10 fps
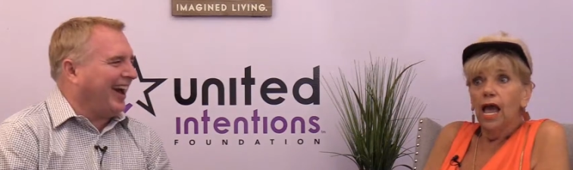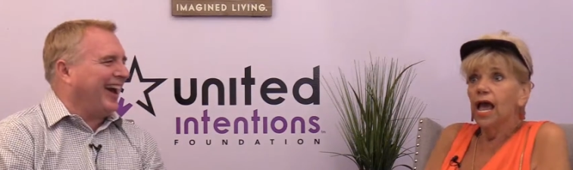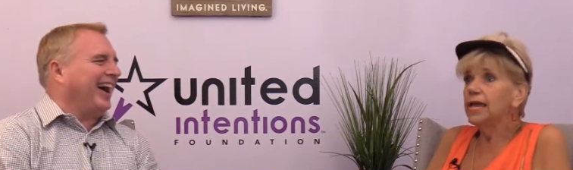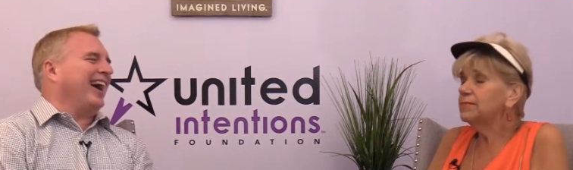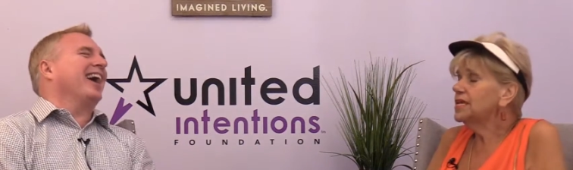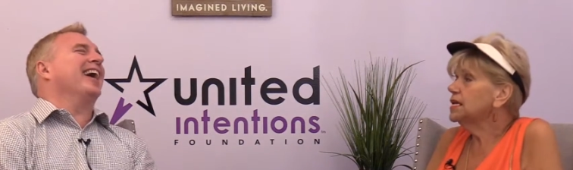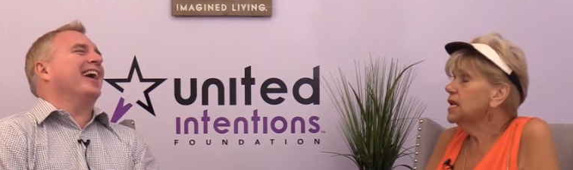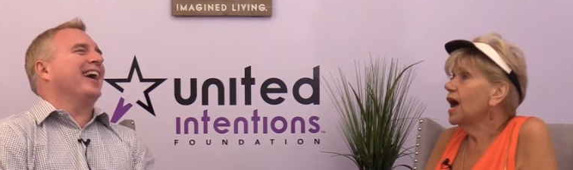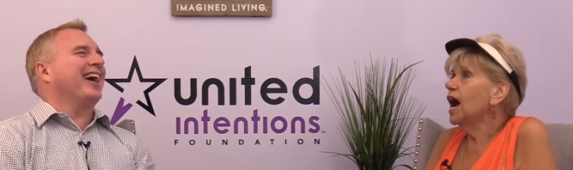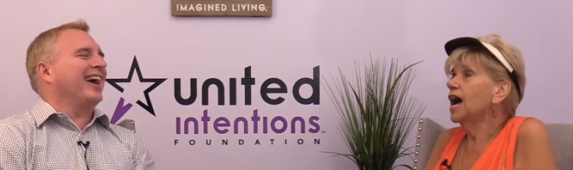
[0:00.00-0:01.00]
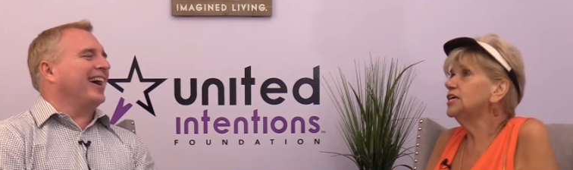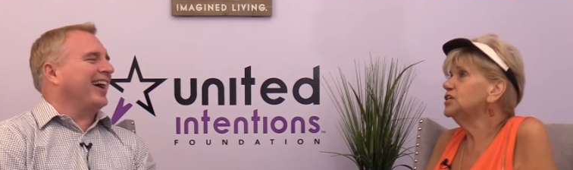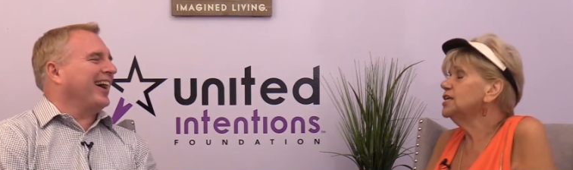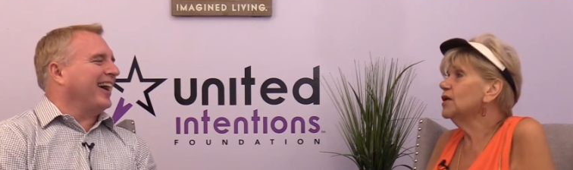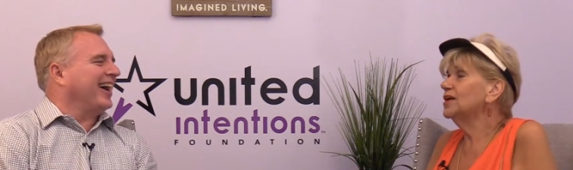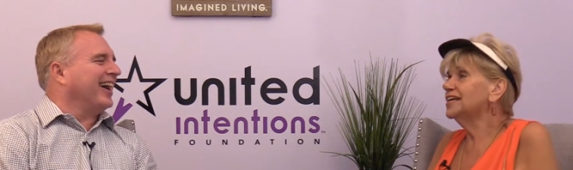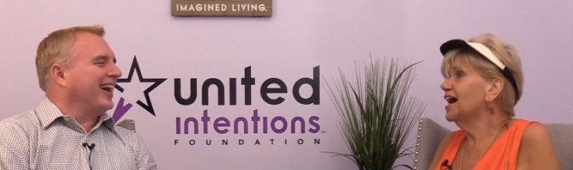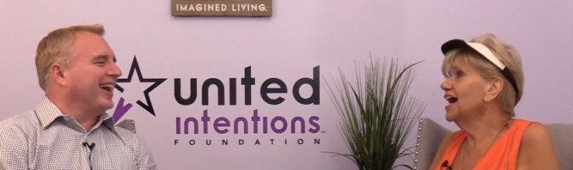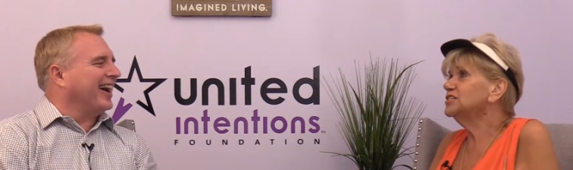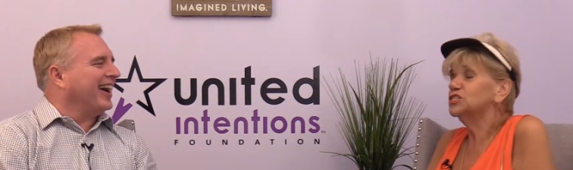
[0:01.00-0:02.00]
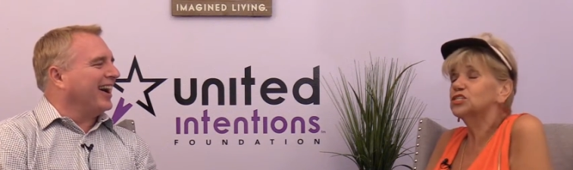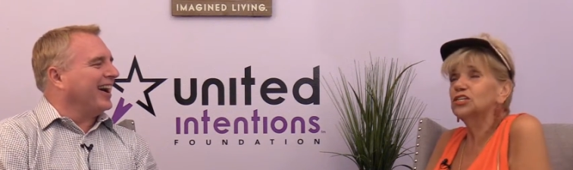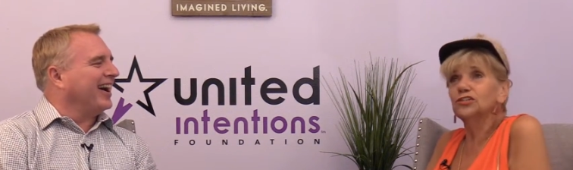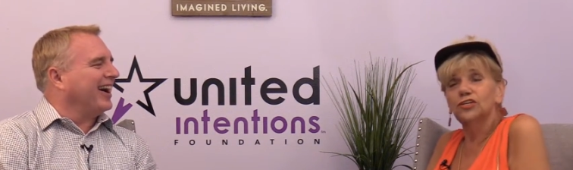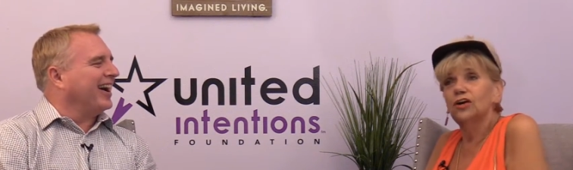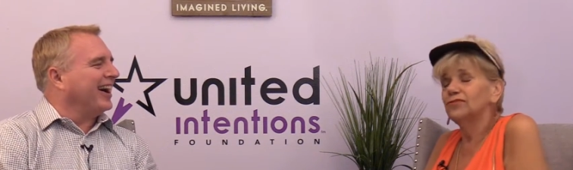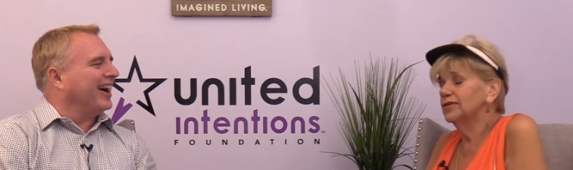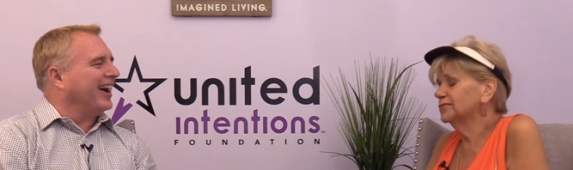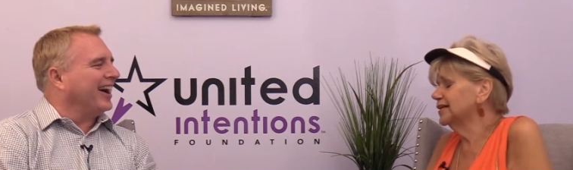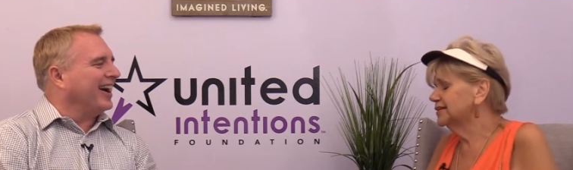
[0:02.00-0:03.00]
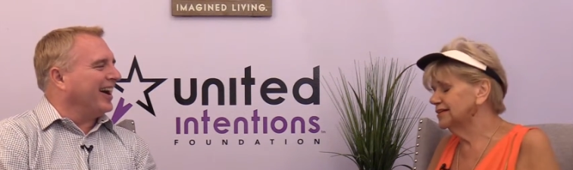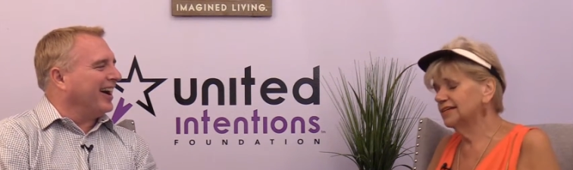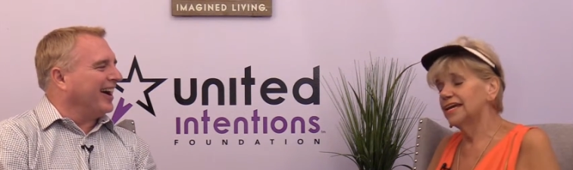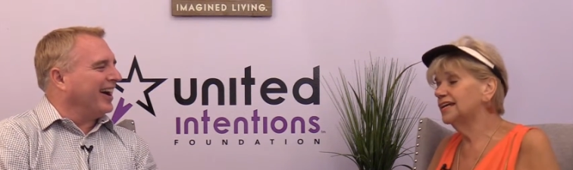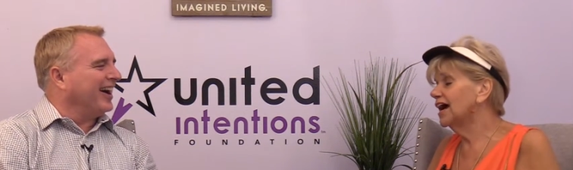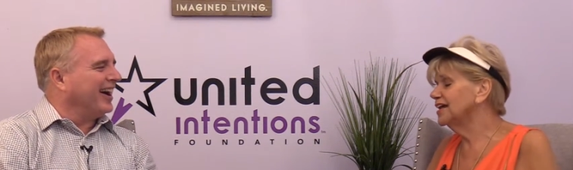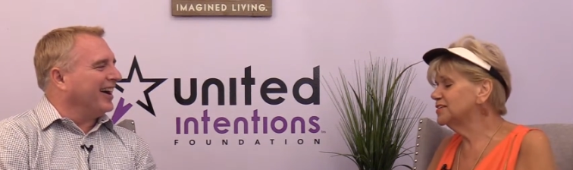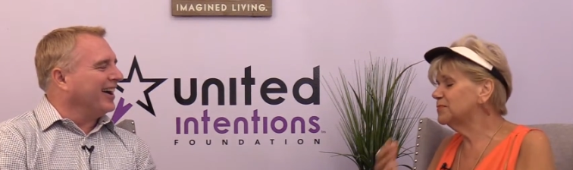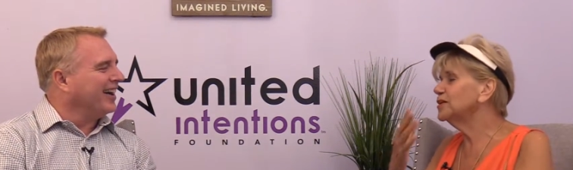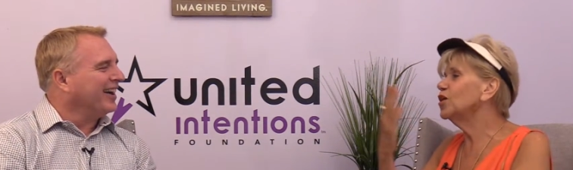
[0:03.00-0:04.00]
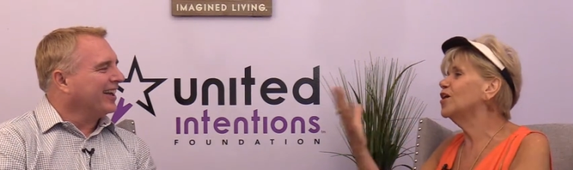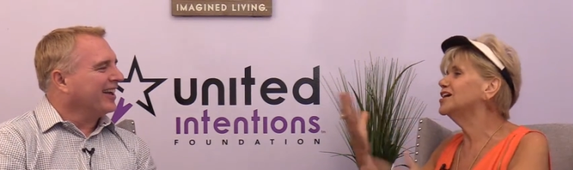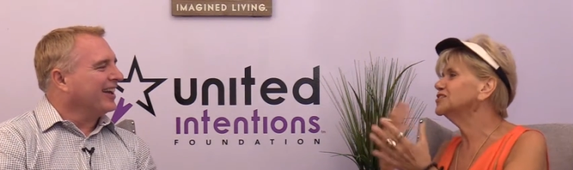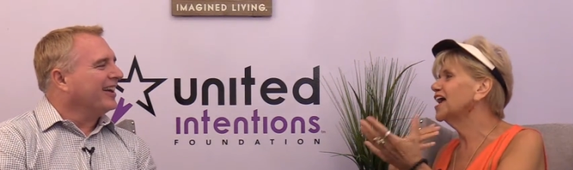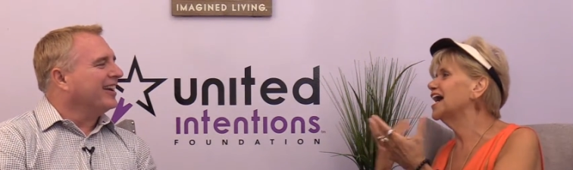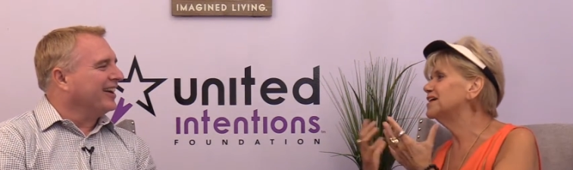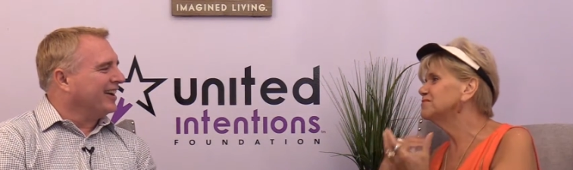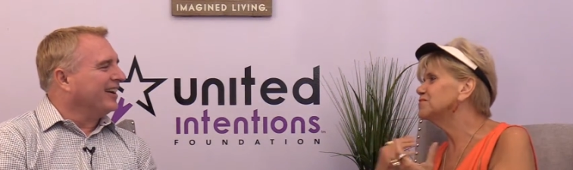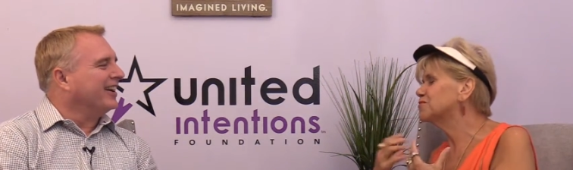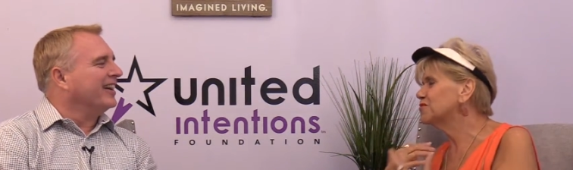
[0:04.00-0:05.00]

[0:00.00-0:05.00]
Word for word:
Speaker 1: I mean, you know, and I just looked over and went, uh, and I because I'm